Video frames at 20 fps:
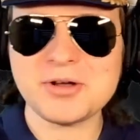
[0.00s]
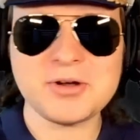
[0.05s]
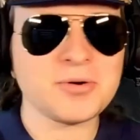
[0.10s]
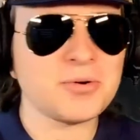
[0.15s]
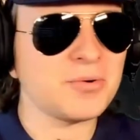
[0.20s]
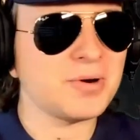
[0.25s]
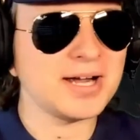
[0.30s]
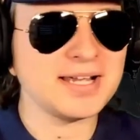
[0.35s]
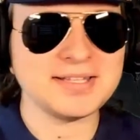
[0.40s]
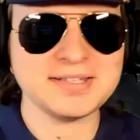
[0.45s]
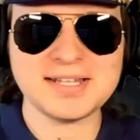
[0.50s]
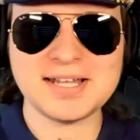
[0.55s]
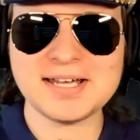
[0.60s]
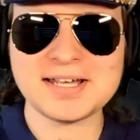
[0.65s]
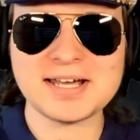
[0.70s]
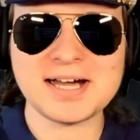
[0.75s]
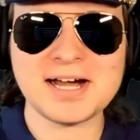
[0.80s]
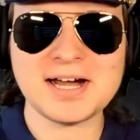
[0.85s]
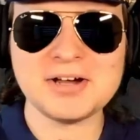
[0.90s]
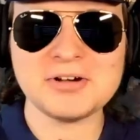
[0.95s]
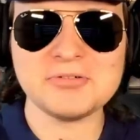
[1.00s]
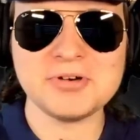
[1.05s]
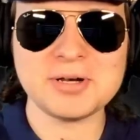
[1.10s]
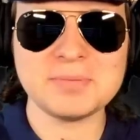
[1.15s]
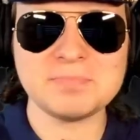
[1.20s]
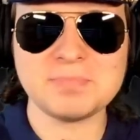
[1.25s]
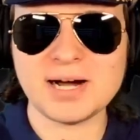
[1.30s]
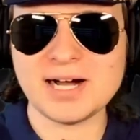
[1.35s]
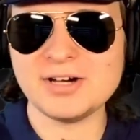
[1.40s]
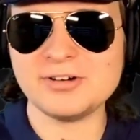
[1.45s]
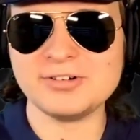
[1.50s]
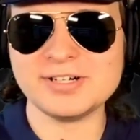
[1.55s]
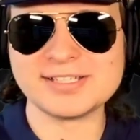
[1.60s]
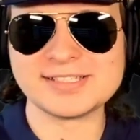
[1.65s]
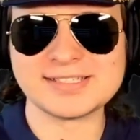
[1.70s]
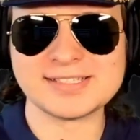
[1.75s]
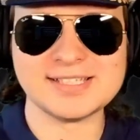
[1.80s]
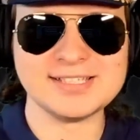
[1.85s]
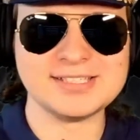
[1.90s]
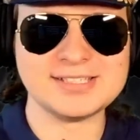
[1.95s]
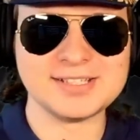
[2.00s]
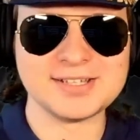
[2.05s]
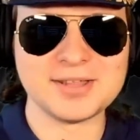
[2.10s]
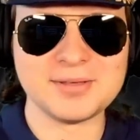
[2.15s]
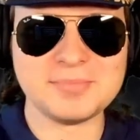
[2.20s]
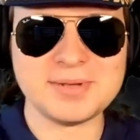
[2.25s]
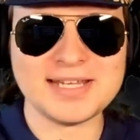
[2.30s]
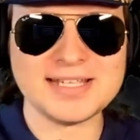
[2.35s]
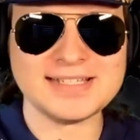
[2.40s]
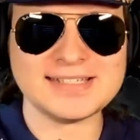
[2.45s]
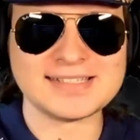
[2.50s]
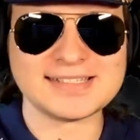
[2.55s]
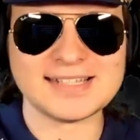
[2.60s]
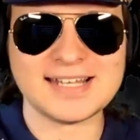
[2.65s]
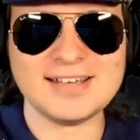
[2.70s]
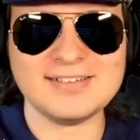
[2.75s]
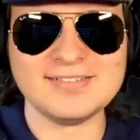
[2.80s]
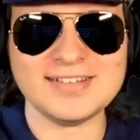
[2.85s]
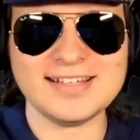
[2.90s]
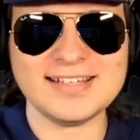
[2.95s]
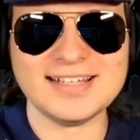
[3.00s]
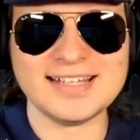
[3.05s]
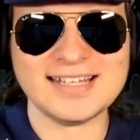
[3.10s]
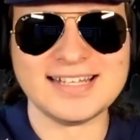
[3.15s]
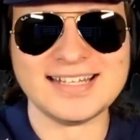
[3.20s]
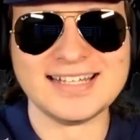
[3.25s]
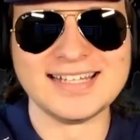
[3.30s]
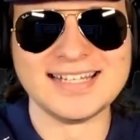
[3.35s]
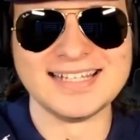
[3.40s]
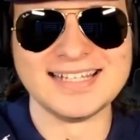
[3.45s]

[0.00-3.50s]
quite like hiring pirates into the Beans Navy.